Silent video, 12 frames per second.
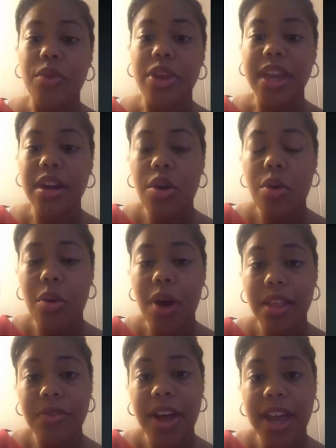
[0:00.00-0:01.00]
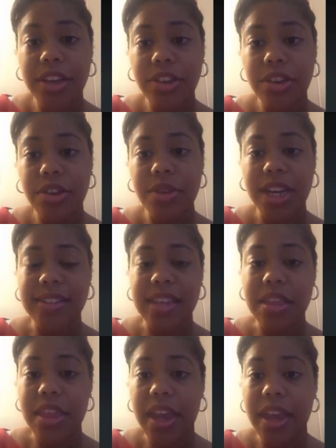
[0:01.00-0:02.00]
When they're qualifying you, and I
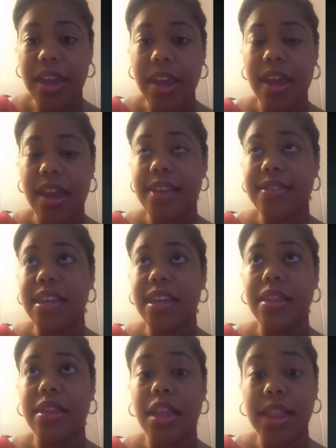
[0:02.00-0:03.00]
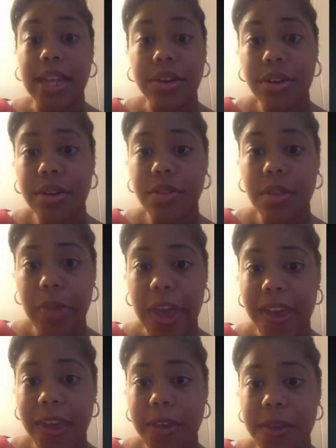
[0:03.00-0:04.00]
say they as in the lender, the
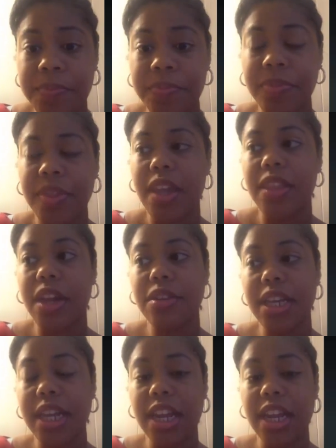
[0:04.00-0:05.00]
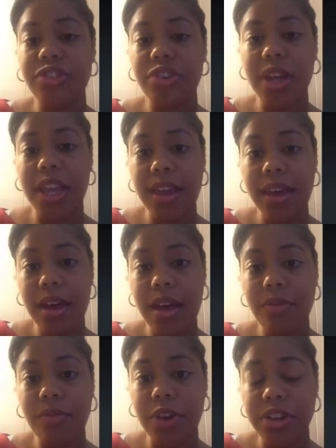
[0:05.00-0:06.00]
bank, they're looking at your
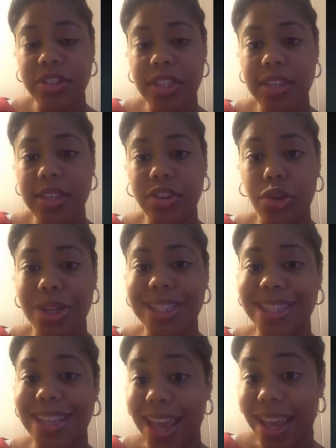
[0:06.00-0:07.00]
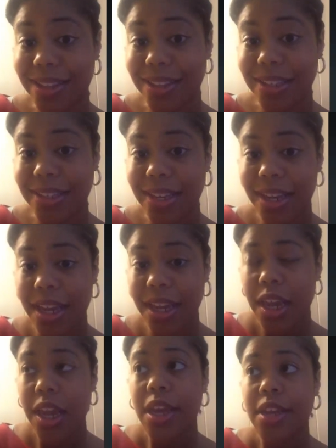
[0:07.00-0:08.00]
income versus your debts.
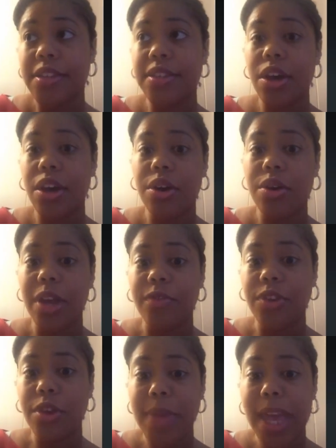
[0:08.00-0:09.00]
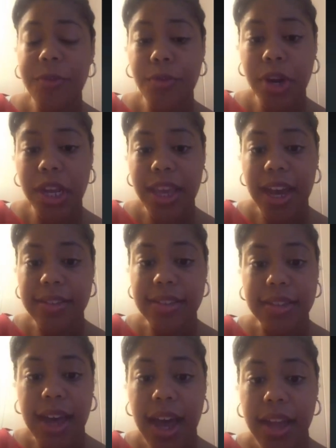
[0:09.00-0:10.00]
So if you make
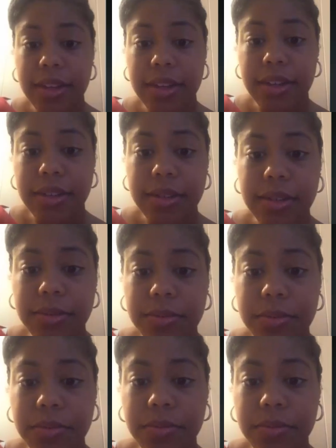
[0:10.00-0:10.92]
$40,000,